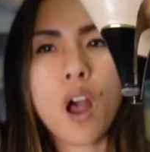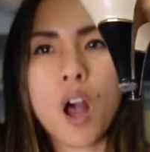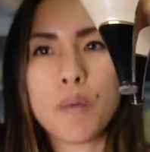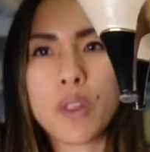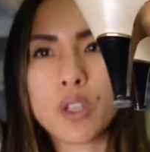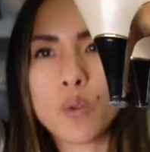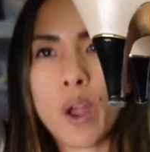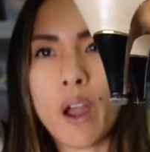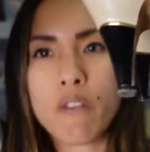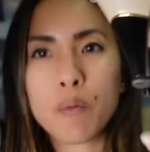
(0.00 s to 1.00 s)
And then you
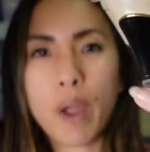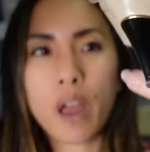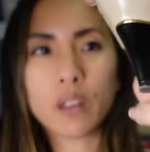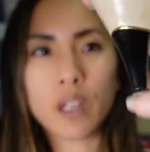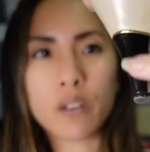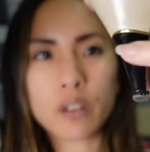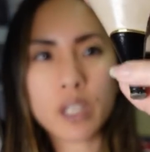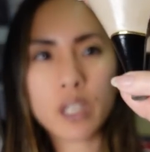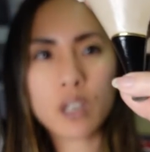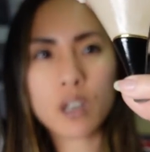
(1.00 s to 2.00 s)
have the patent leather
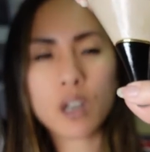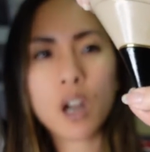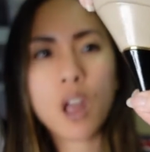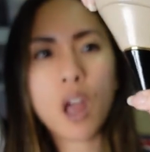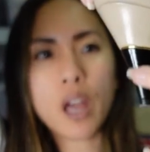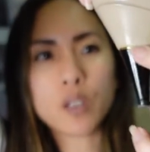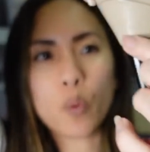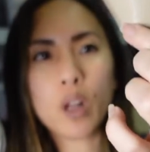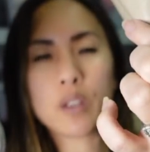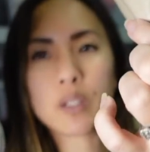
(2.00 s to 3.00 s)
here, as
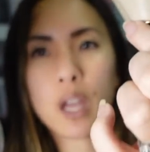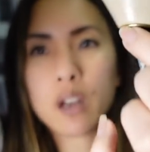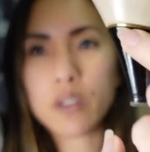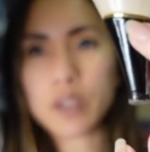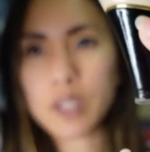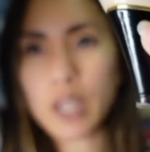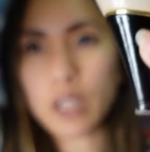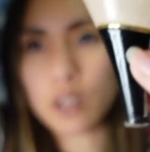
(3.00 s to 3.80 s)
well as kind of this like